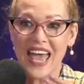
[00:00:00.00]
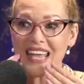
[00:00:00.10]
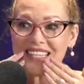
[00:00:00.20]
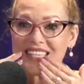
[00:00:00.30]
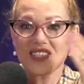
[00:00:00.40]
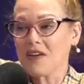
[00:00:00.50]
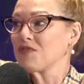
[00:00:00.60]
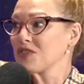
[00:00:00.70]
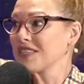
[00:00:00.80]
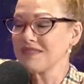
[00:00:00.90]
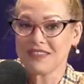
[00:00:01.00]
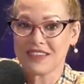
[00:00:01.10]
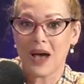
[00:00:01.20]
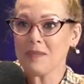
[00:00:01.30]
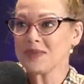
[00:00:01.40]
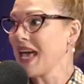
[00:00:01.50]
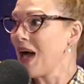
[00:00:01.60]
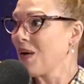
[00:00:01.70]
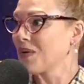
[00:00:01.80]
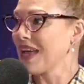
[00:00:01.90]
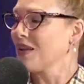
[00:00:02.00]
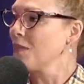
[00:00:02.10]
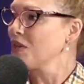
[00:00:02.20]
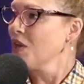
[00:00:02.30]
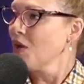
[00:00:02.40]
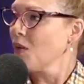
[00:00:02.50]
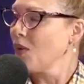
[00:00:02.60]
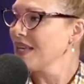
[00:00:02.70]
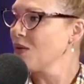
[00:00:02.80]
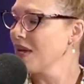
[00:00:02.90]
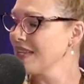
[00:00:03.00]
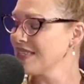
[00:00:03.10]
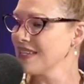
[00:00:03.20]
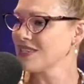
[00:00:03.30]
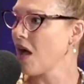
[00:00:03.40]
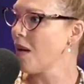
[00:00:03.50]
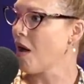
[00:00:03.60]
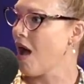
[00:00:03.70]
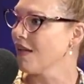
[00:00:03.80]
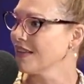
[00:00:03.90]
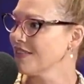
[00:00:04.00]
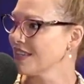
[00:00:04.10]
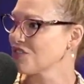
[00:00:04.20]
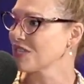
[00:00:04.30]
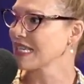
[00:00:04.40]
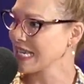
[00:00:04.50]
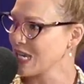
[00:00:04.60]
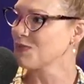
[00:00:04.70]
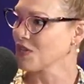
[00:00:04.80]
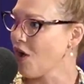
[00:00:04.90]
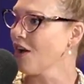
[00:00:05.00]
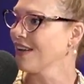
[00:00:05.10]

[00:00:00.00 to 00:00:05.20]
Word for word: and stuff just comes out. And I mean, wh isn't it Tom Holland that just keeps on?